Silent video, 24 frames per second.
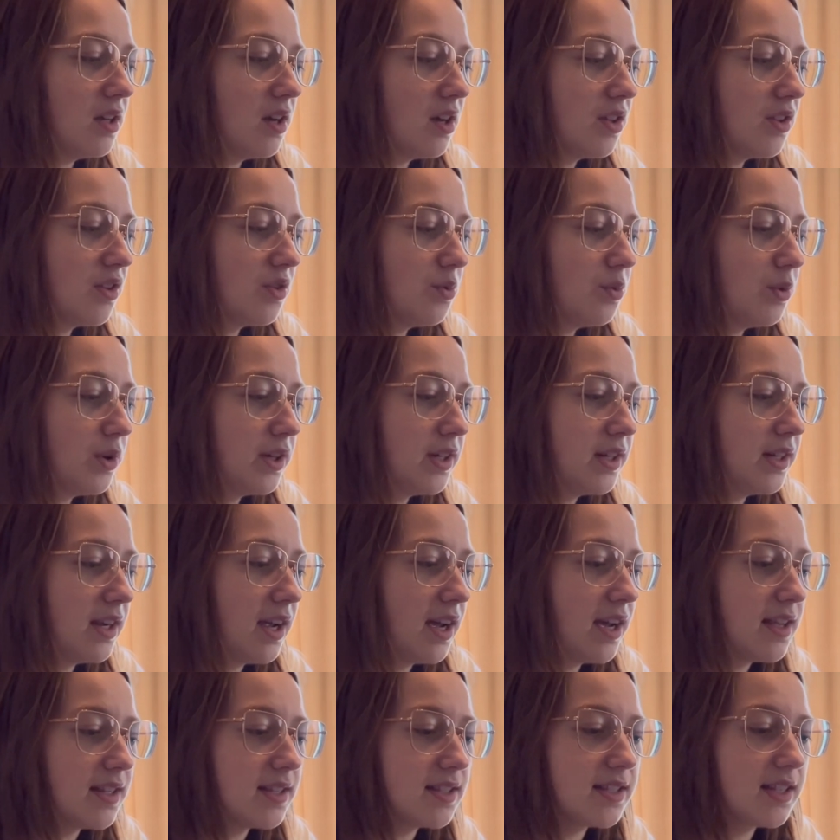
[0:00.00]
other one
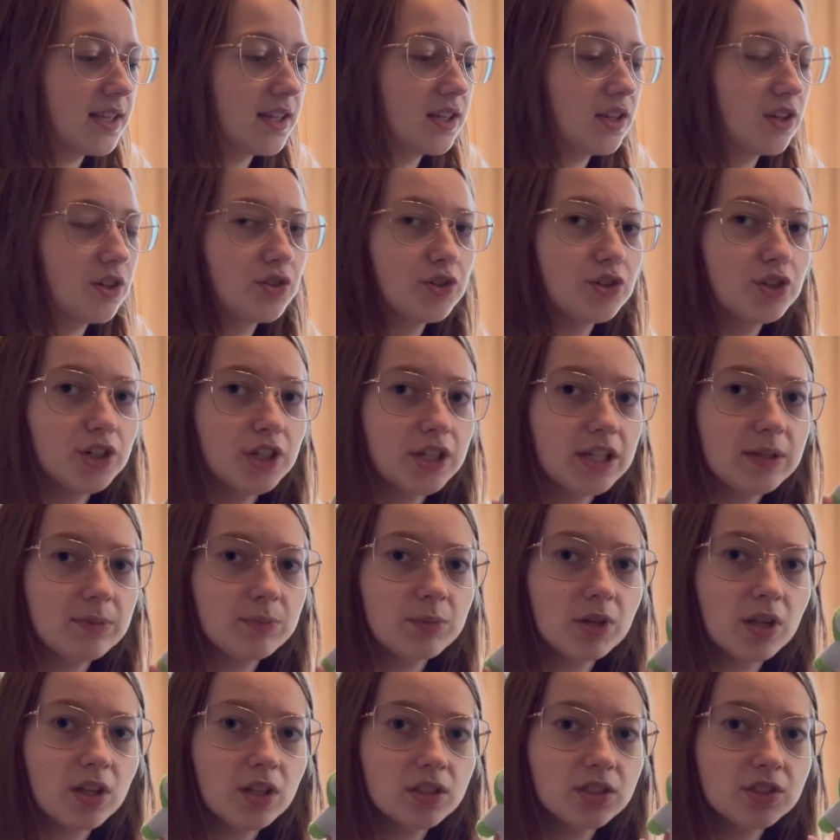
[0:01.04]
has like a cream
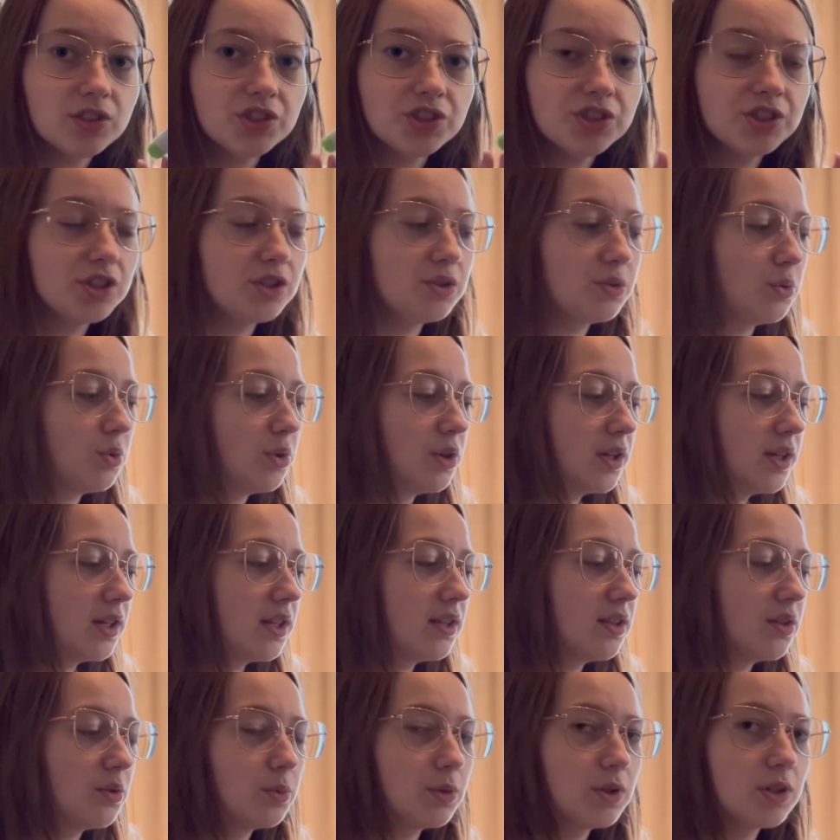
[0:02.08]
colored shirt on and
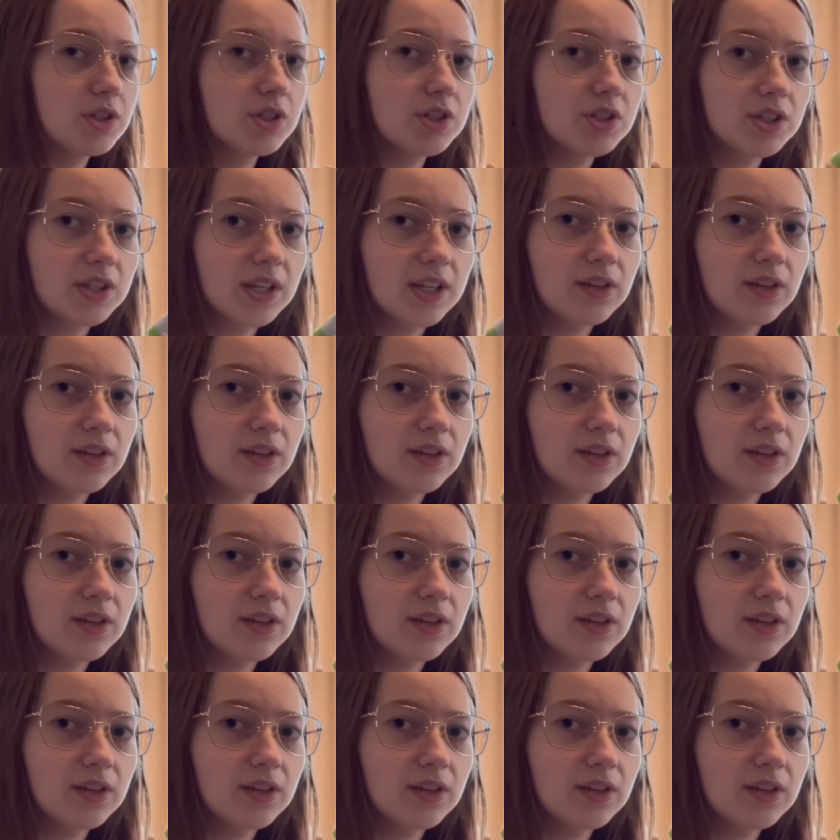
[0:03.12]
the words are like